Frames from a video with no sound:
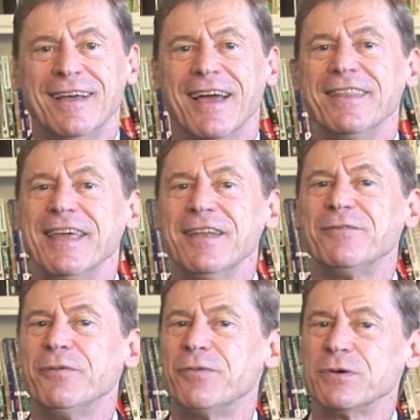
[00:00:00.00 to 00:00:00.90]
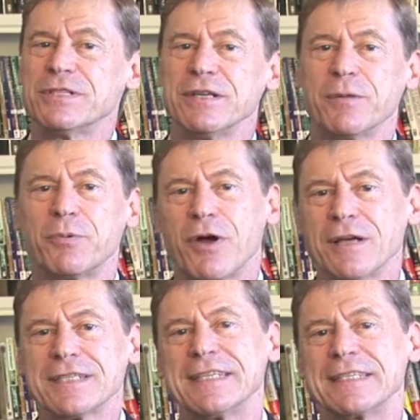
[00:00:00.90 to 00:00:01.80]
And then, reversing the
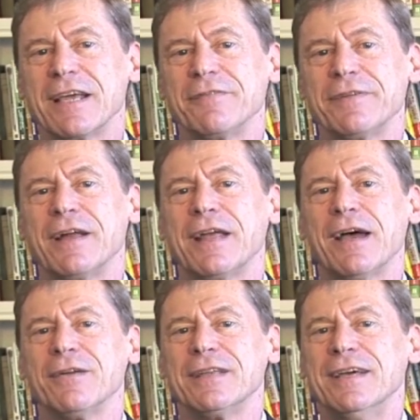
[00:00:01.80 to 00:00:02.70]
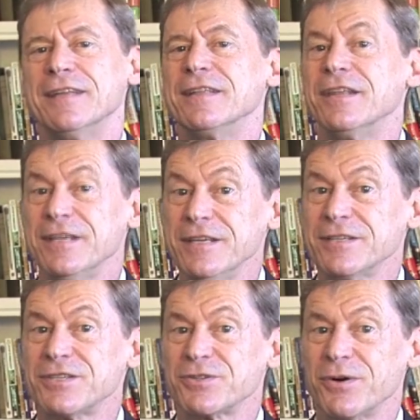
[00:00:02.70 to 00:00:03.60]
process, I found out that he
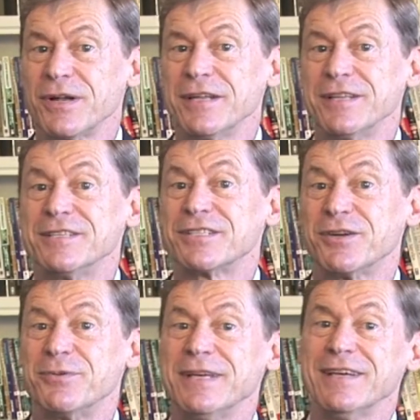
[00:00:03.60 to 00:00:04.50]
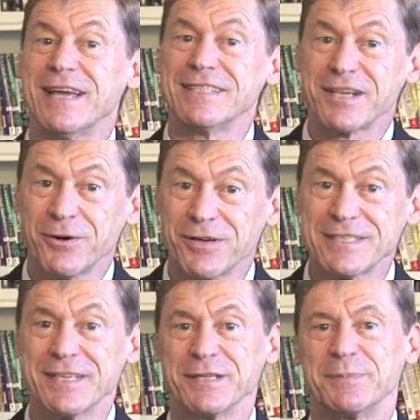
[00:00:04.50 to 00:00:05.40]
had started his career as a
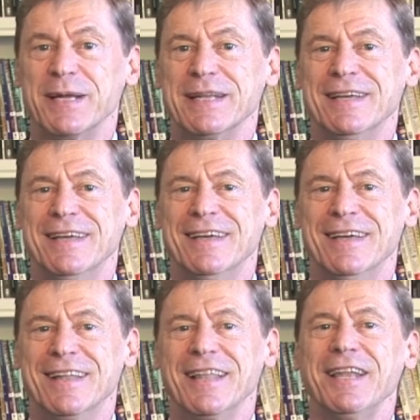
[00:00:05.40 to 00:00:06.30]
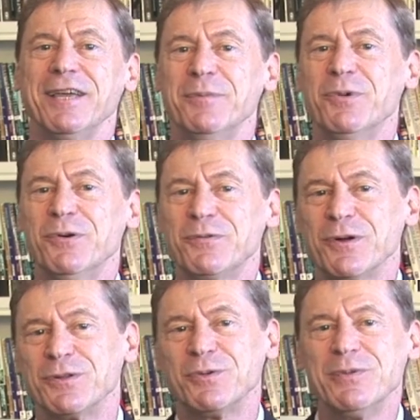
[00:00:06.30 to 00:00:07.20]
car salesman. Later, he moved
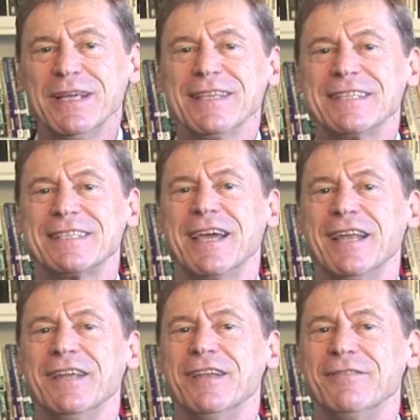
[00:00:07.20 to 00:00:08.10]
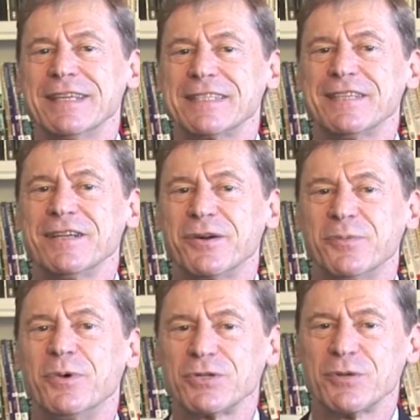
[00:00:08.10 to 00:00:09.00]
on to real estate, invested in
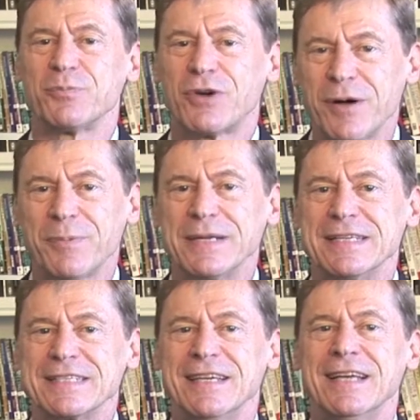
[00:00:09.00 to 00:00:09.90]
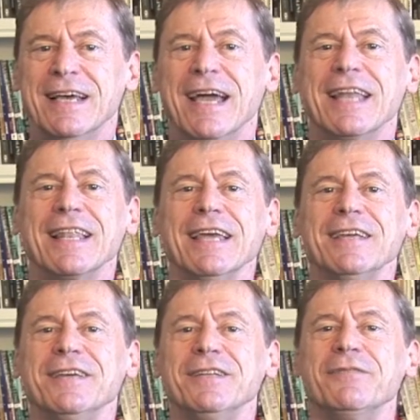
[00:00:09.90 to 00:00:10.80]
commercial properties, and
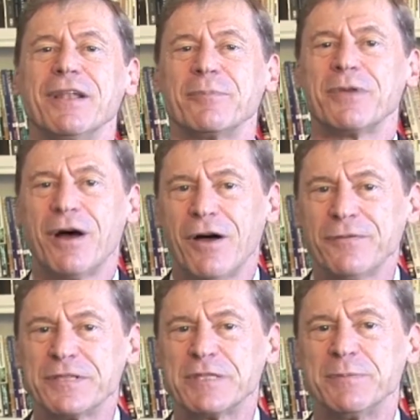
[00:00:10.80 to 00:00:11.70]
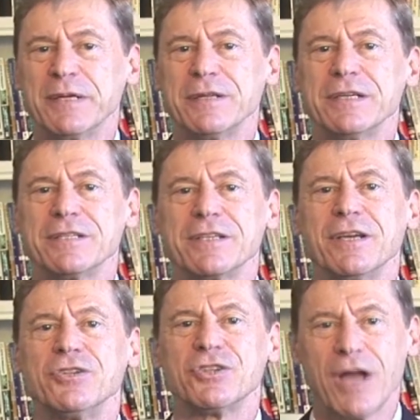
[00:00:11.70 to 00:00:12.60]
later he developed office buildings
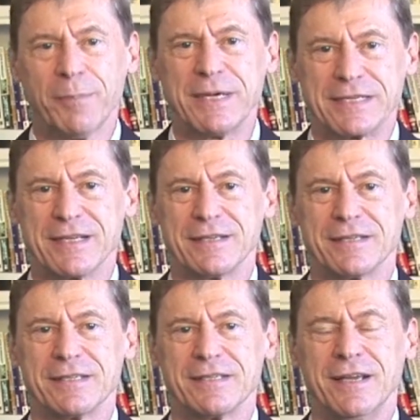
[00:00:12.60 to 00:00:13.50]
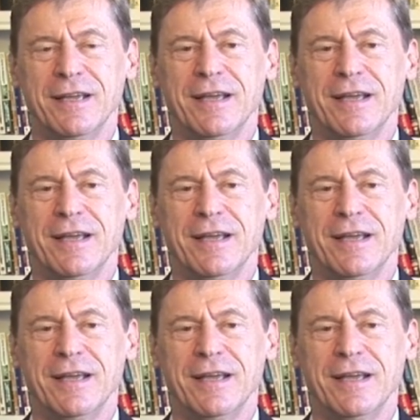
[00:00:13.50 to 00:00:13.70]
and shopping centers.